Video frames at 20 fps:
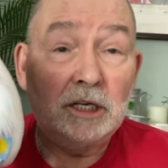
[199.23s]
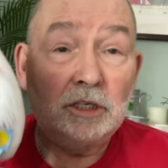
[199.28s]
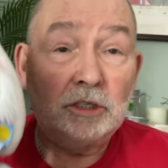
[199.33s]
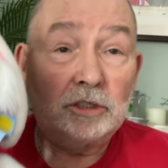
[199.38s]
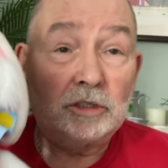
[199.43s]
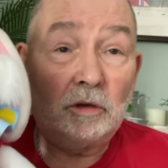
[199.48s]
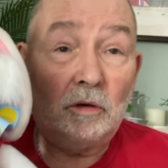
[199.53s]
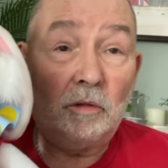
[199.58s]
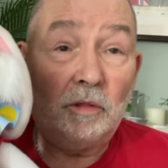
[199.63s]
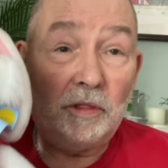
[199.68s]

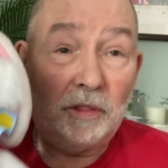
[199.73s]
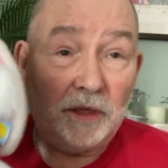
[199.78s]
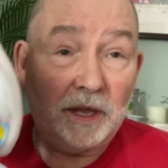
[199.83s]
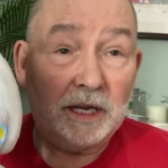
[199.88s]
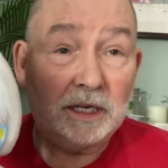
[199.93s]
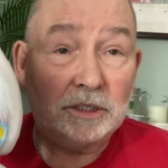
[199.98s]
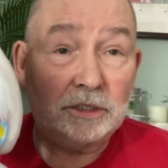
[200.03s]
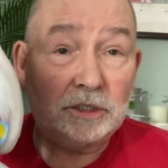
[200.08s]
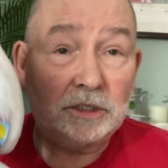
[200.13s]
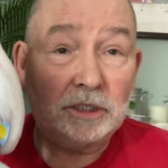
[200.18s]
So
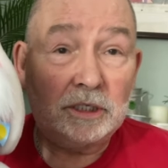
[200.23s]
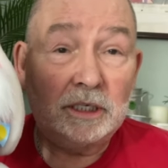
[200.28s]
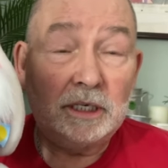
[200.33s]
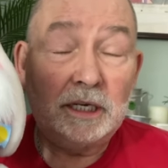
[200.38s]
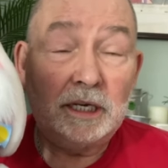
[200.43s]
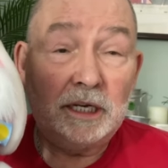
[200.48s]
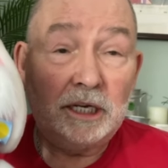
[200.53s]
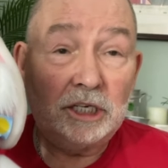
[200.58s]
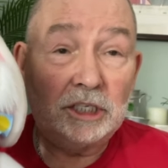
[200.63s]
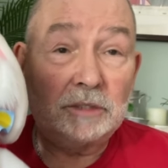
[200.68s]
this
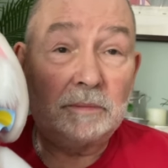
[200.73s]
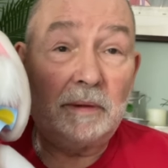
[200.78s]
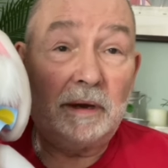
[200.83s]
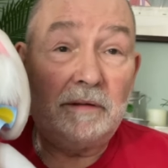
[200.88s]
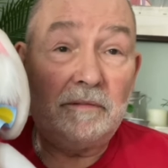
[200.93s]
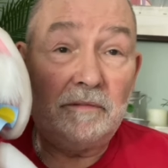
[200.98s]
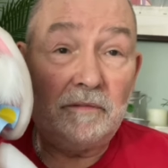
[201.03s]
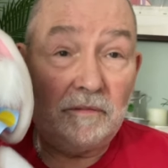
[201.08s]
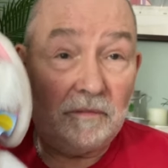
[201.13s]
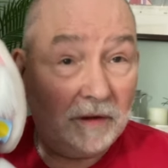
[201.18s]
is
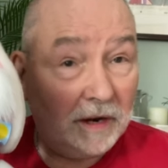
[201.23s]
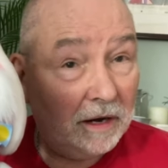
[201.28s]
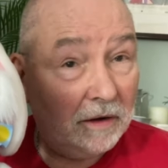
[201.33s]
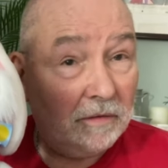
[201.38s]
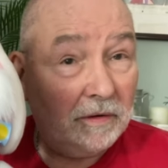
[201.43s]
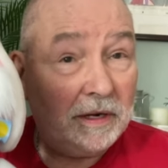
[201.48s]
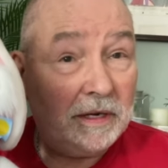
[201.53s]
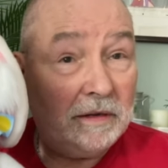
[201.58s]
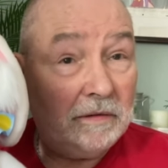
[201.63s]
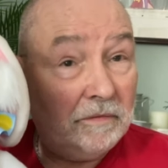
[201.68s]
my
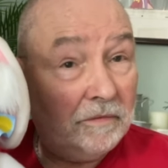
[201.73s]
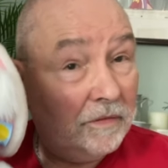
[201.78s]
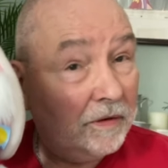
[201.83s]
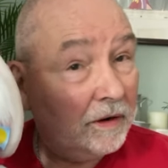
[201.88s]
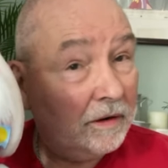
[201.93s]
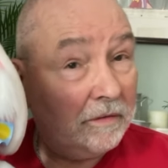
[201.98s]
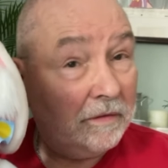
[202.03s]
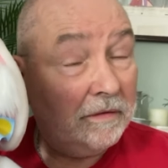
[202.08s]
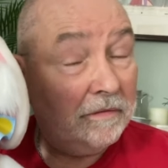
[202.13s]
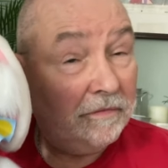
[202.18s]
very,
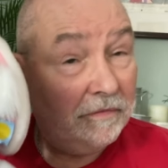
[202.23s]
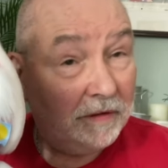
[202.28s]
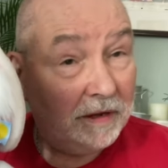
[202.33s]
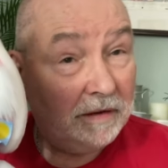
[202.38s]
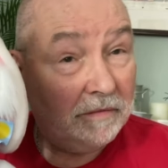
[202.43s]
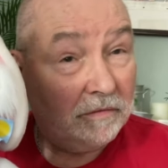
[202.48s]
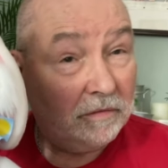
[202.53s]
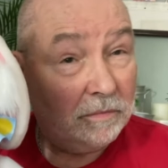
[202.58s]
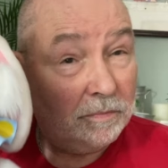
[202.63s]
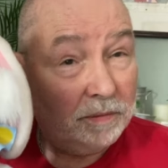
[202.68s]
very
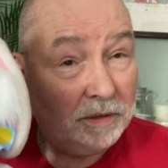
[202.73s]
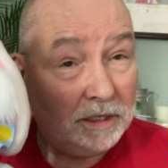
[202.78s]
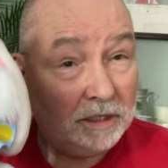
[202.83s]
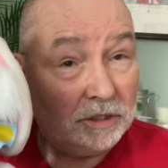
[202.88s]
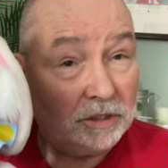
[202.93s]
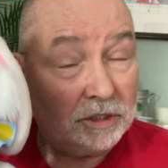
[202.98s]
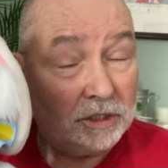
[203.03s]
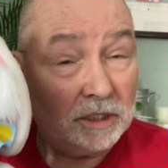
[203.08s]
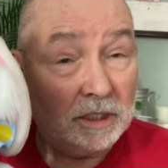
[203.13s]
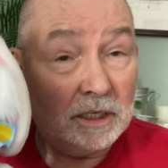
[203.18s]
favorite
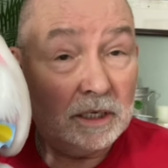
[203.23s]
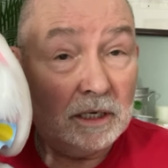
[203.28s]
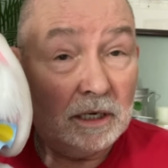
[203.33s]
piece